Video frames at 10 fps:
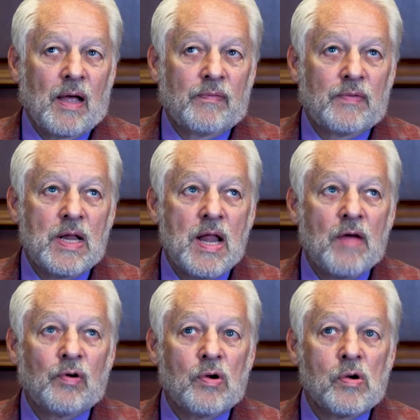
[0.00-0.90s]
I've
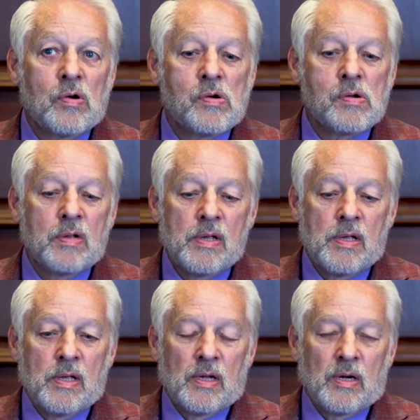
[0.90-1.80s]
never heard
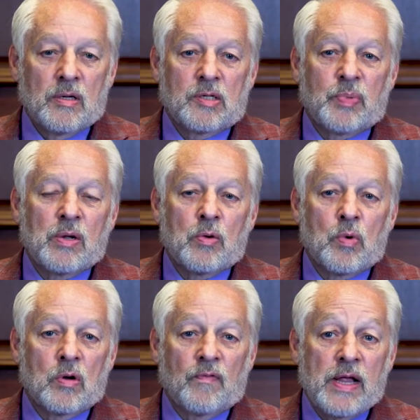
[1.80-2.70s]
her speak a
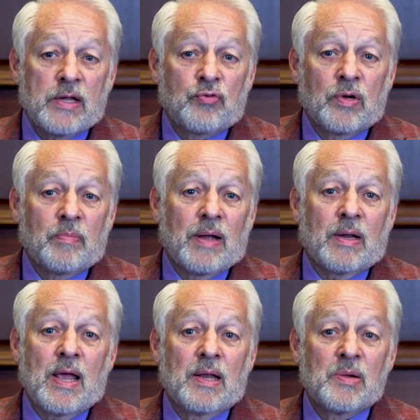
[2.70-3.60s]
word of hatred
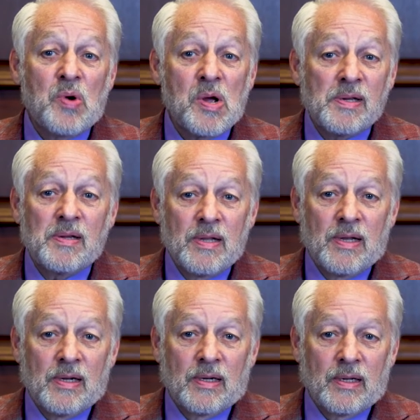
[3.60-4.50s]
about anyone,
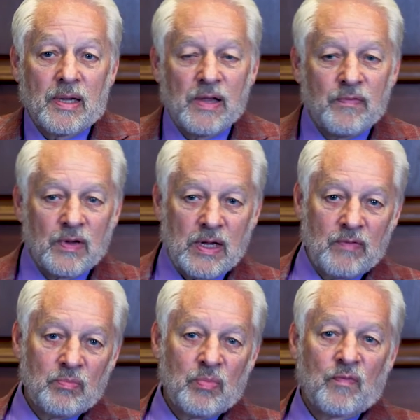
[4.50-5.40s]

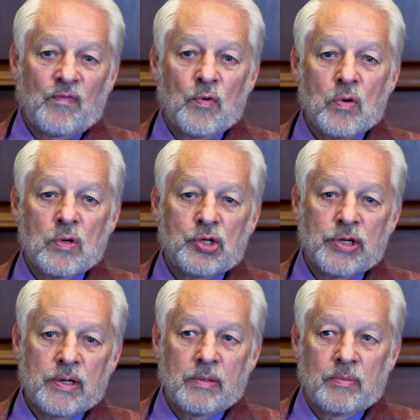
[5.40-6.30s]
even before
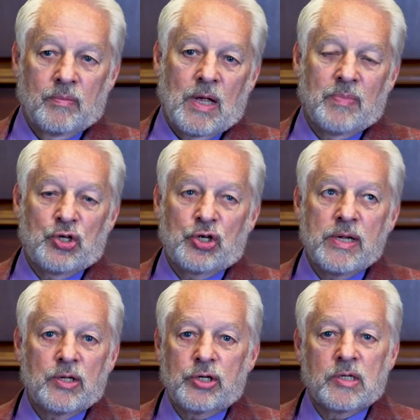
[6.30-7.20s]
she's
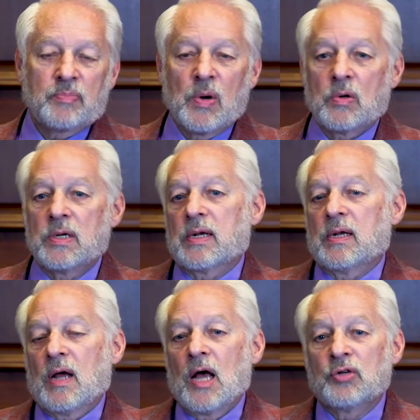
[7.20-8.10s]
spoken at
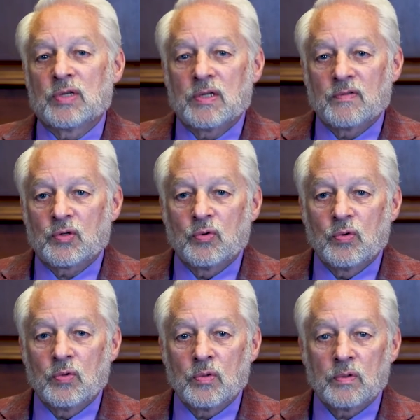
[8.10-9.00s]
hundreds of
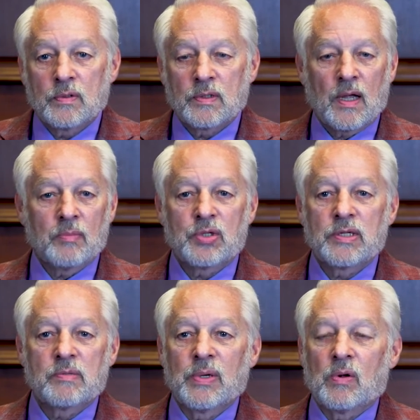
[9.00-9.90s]
schools.
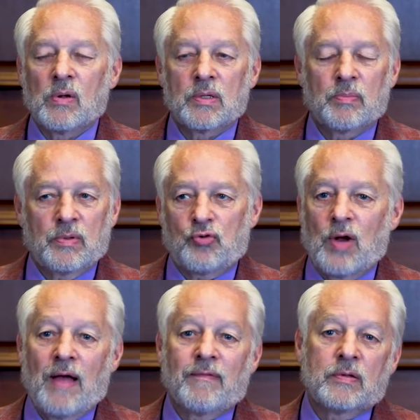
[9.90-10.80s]
She's been
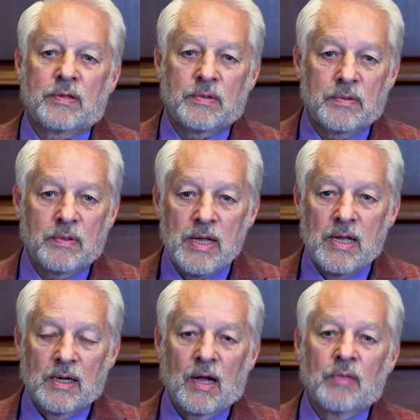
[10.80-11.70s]
traveled to
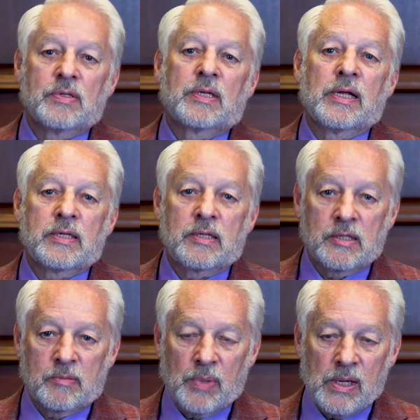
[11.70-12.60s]
other states to
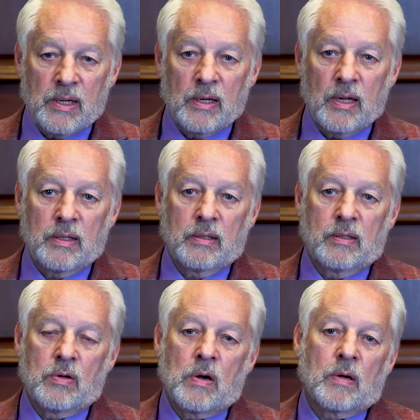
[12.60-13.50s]
speak
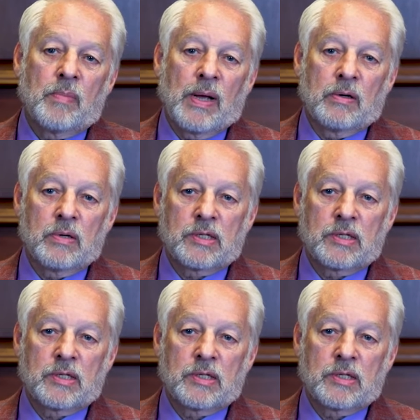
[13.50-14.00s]
and talk about her